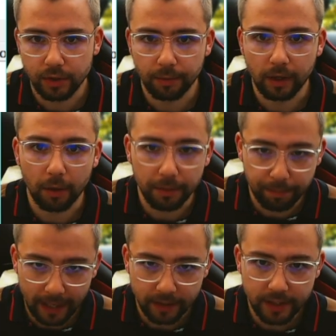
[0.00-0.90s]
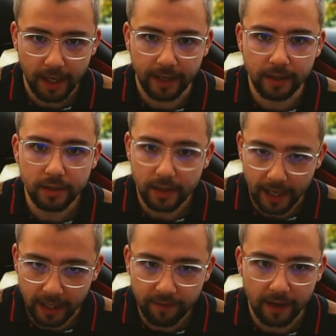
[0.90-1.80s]
So I'm going to go to back to settings,
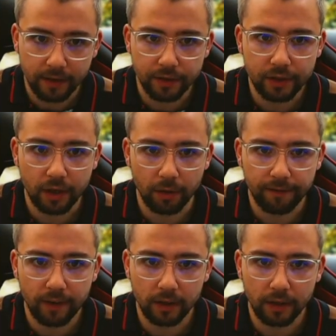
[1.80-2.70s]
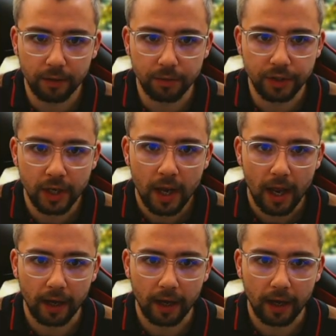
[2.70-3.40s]
in events, go to follows,